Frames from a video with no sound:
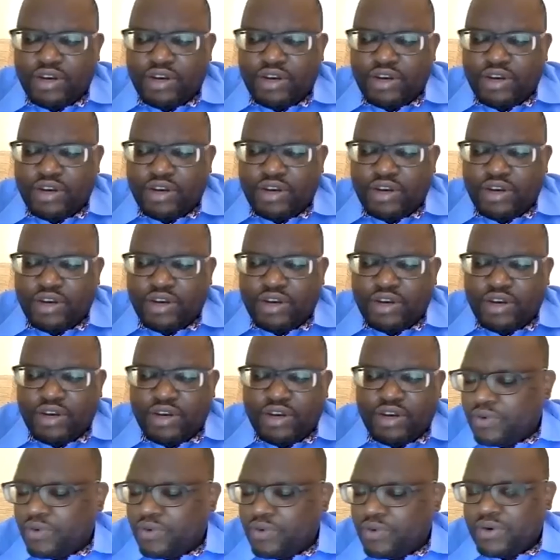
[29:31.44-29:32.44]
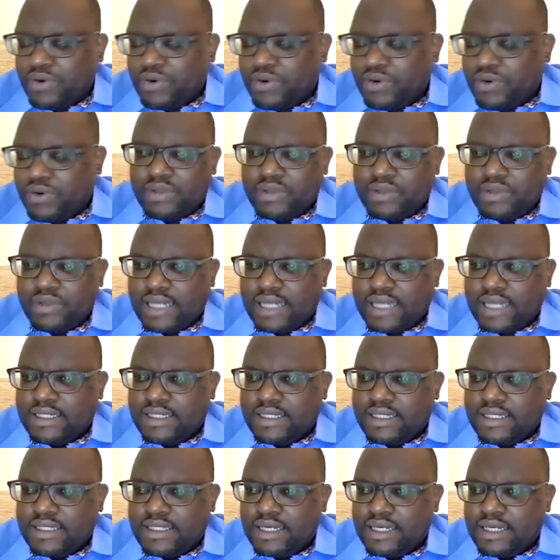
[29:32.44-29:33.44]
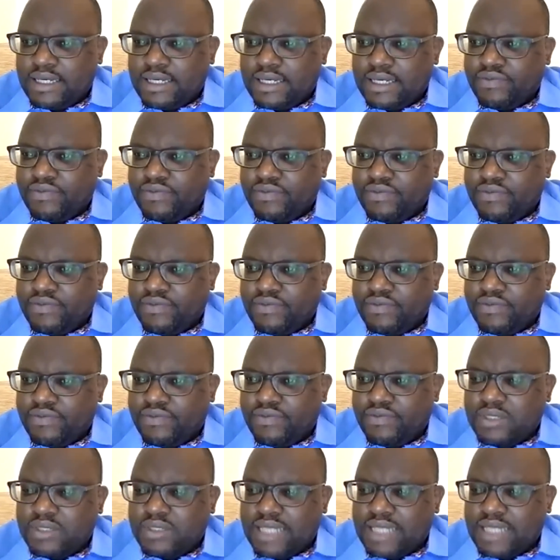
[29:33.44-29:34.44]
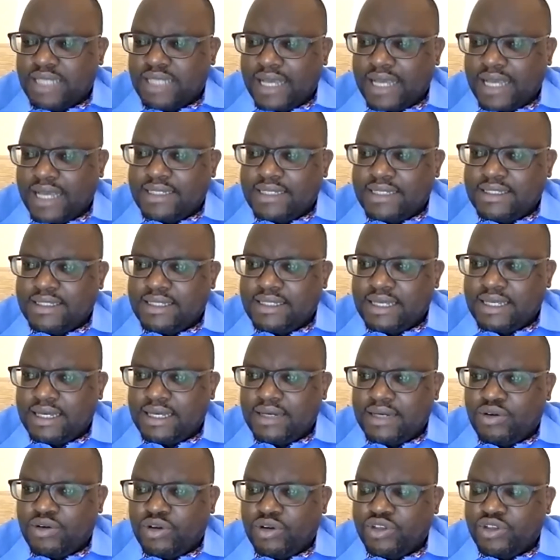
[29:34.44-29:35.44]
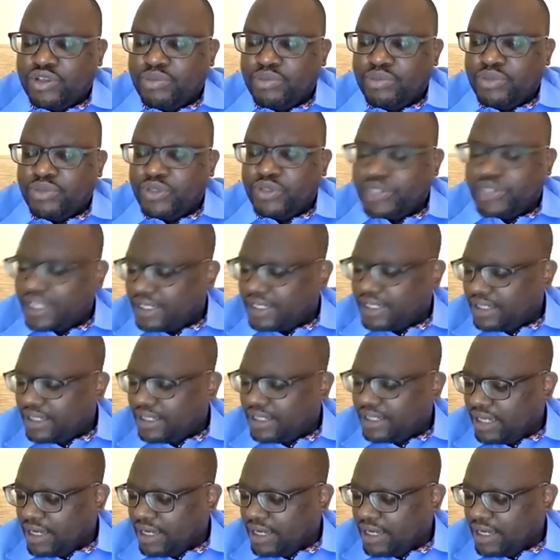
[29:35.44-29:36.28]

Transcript: for that very concise contribution.